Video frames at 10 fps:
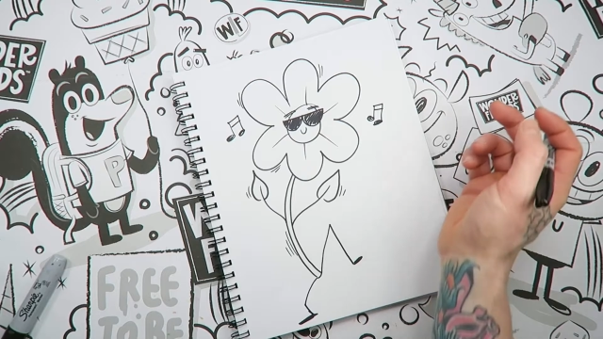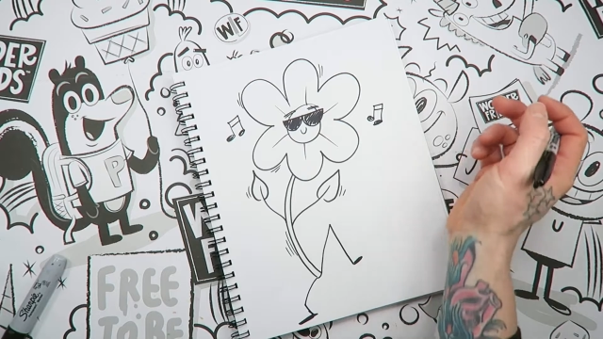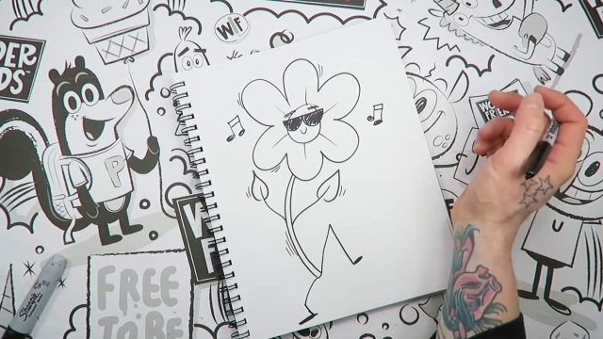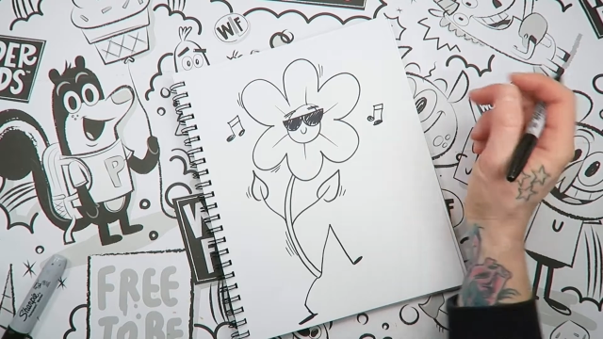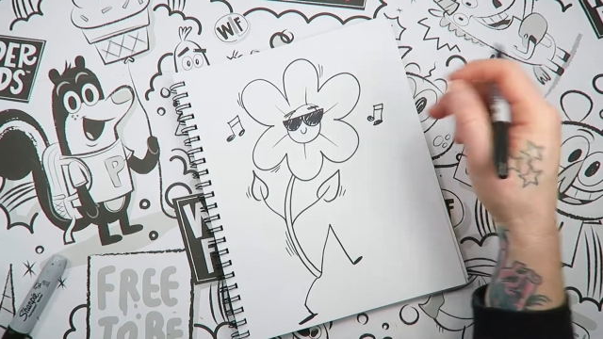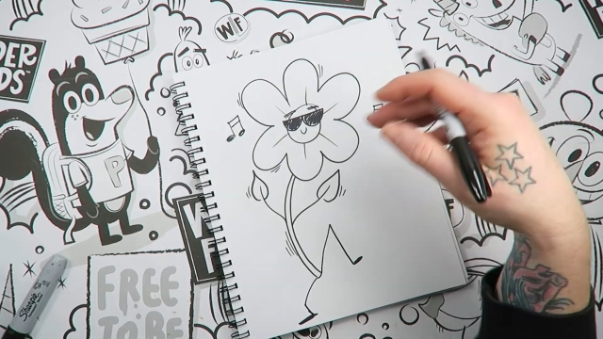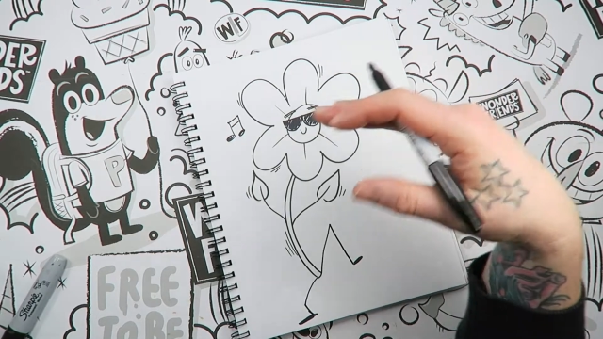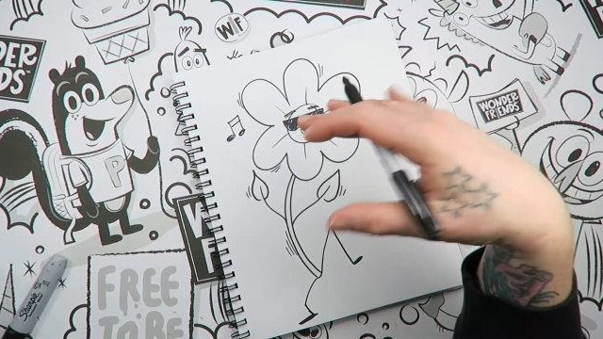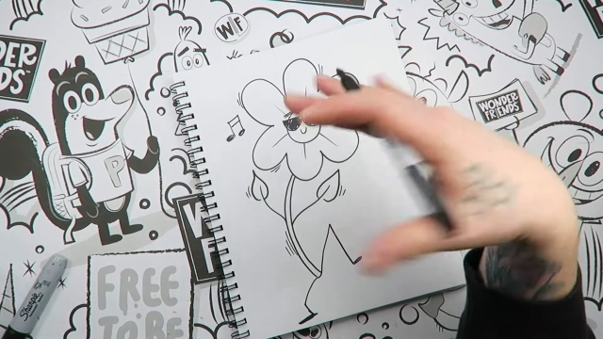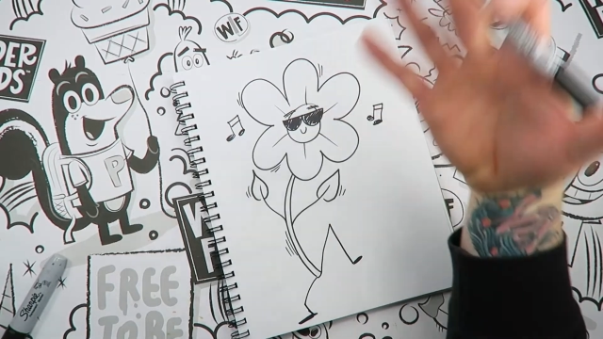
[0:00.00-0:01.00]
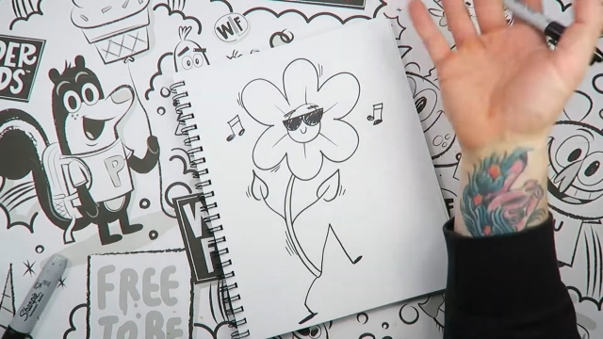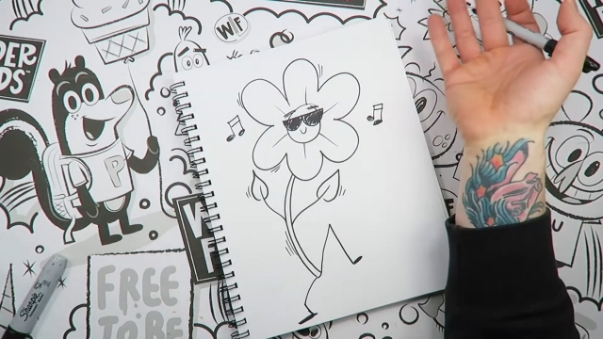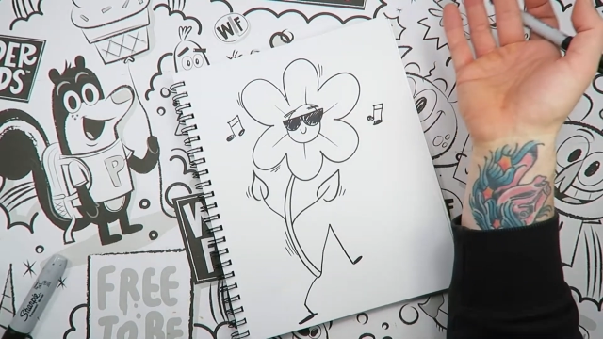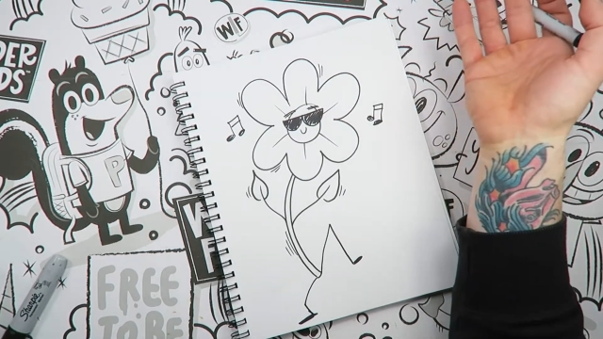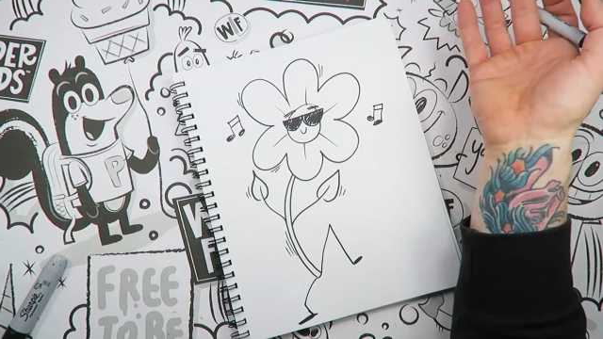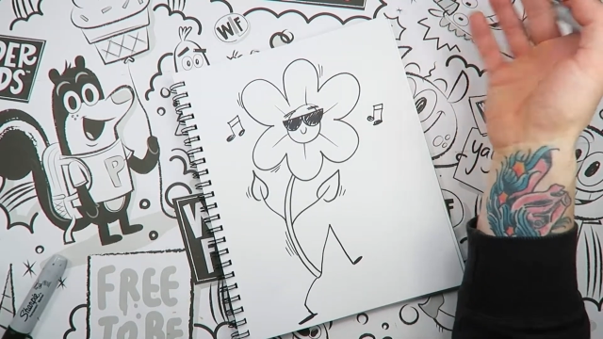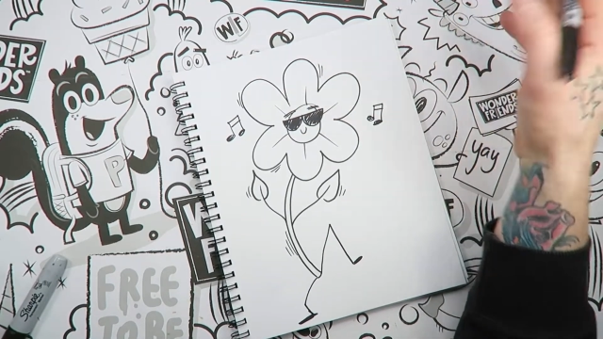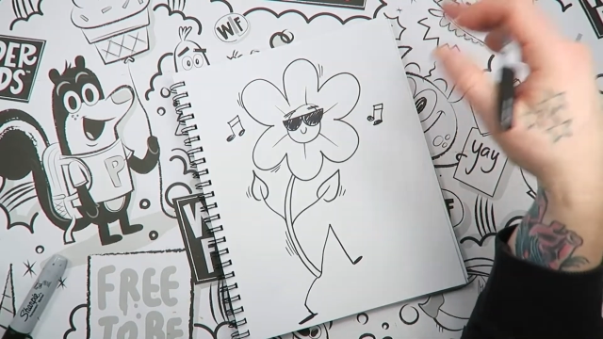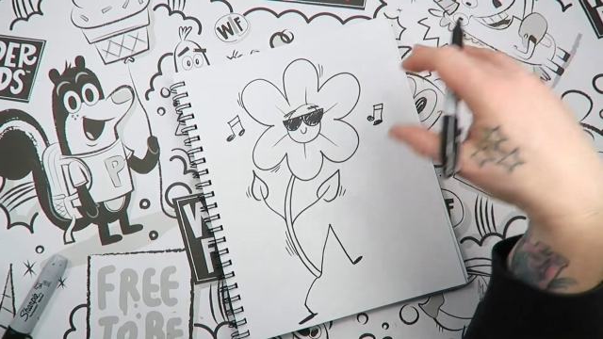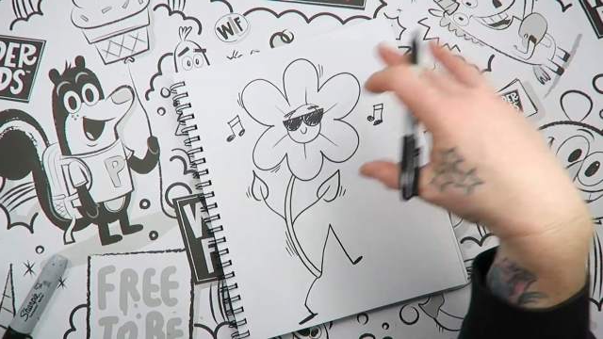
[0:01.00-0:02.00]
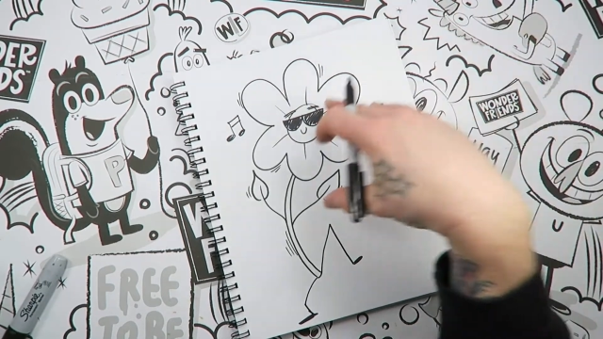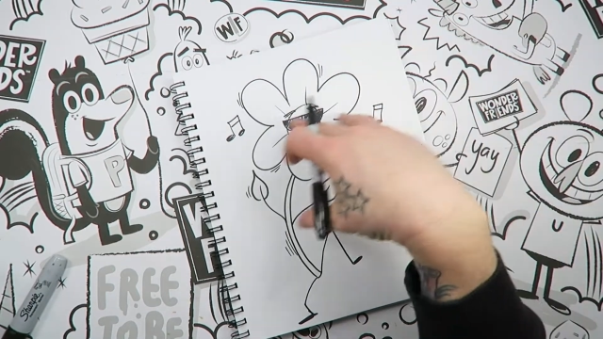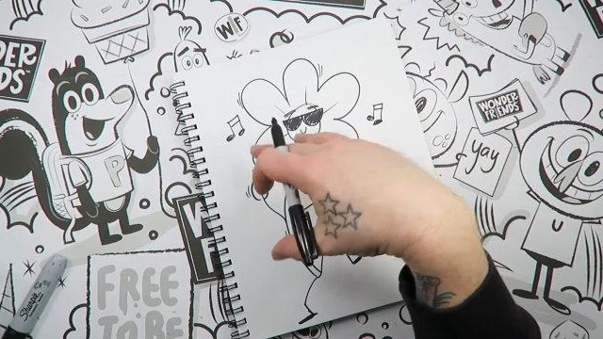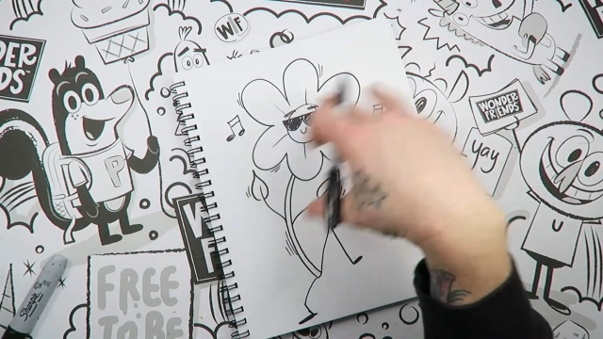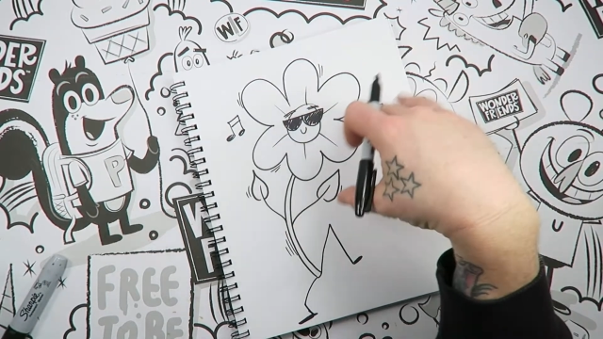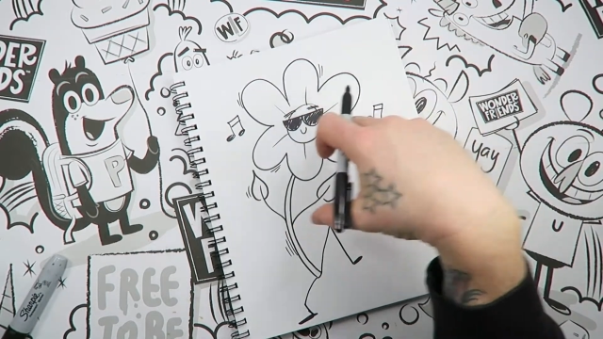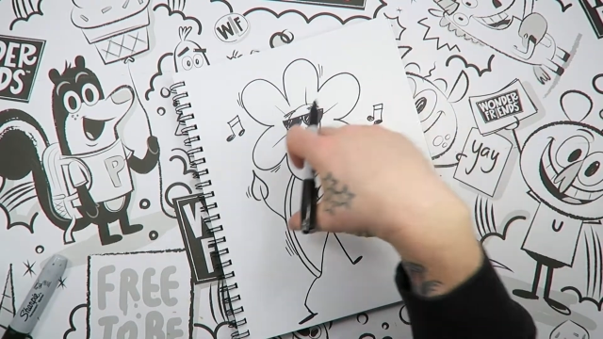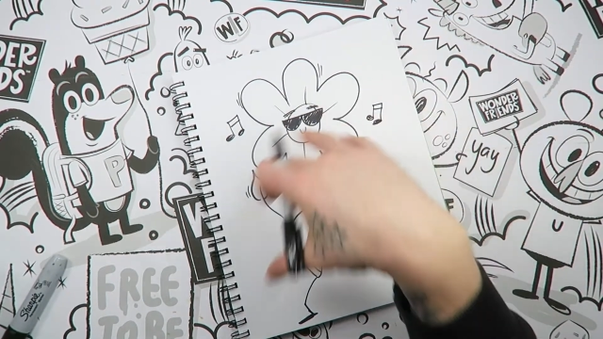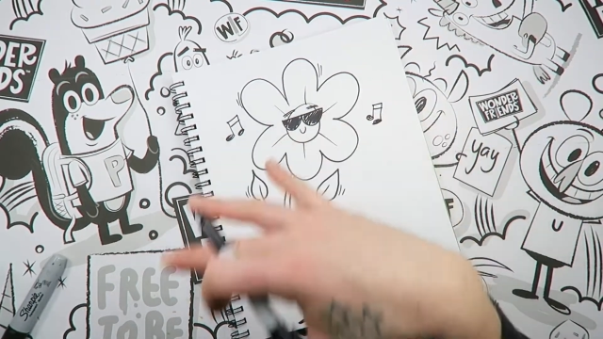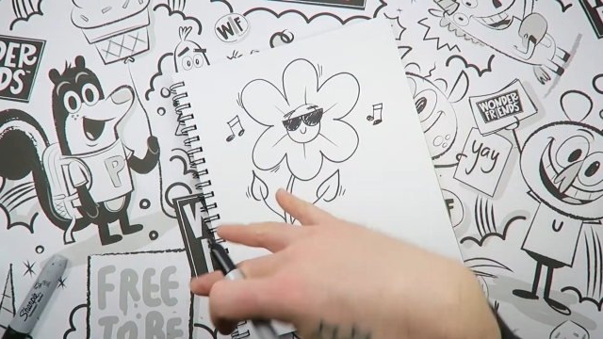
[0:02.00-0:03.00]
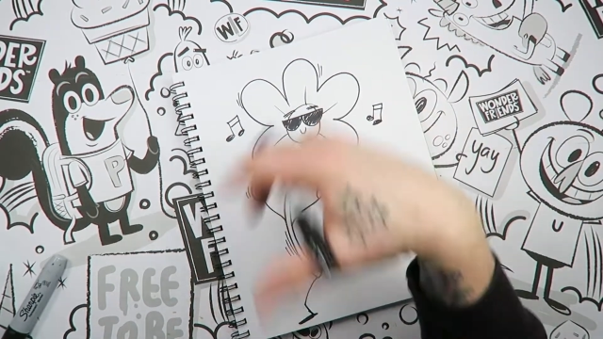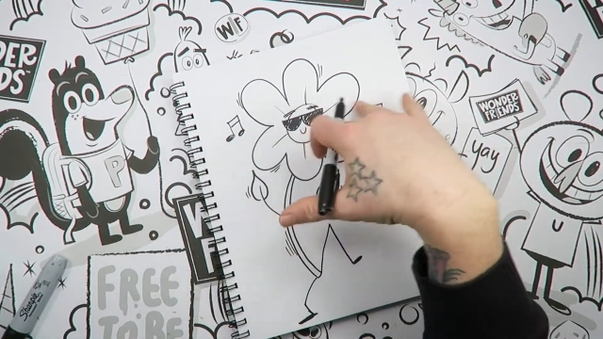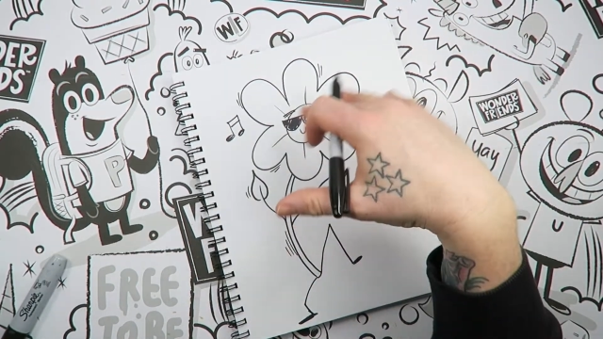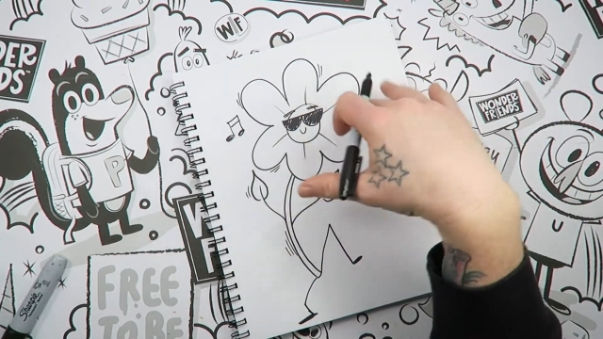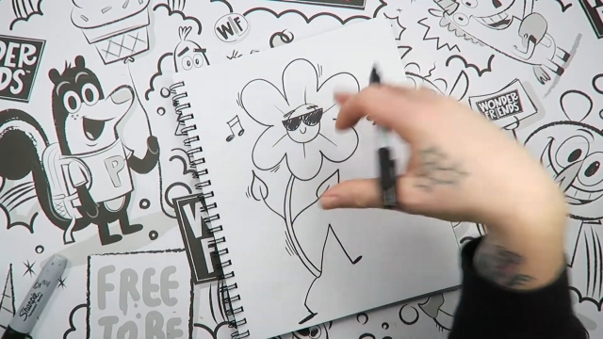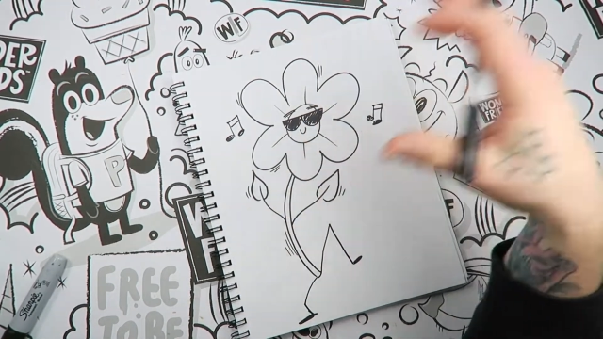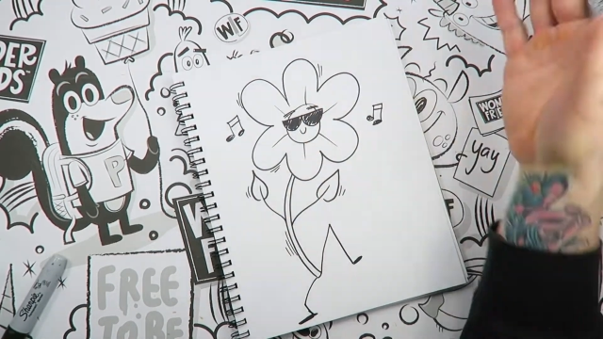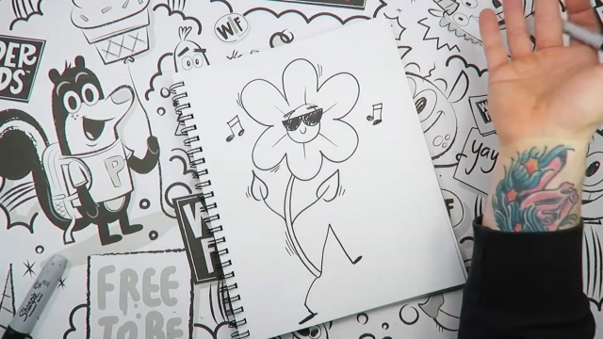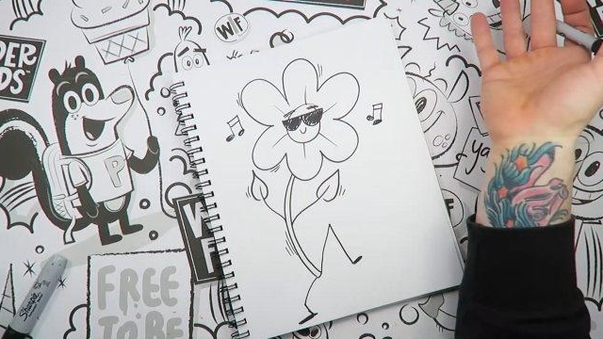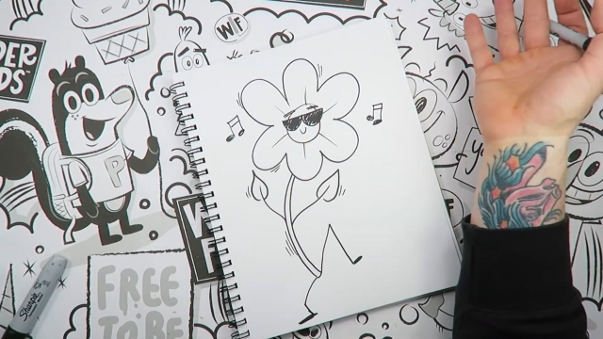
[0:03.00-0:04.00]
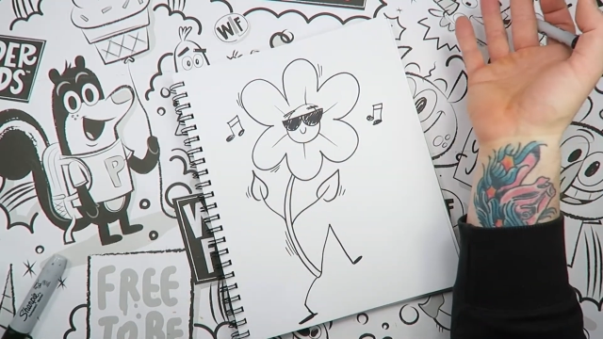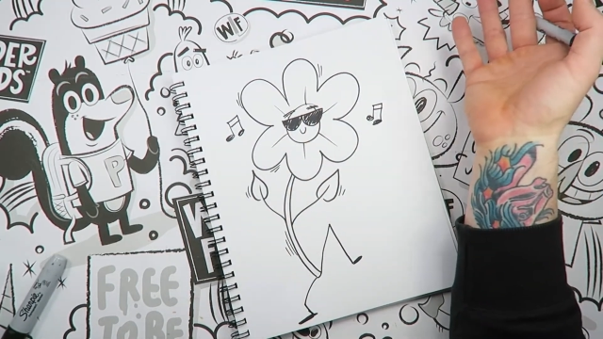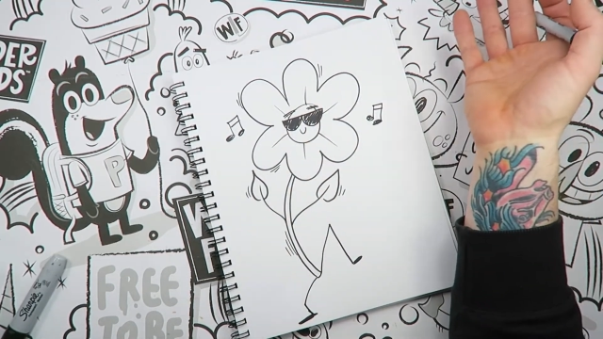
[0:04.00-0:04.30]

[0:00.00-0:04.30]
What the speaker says: No face is visible, so there are no lips to read.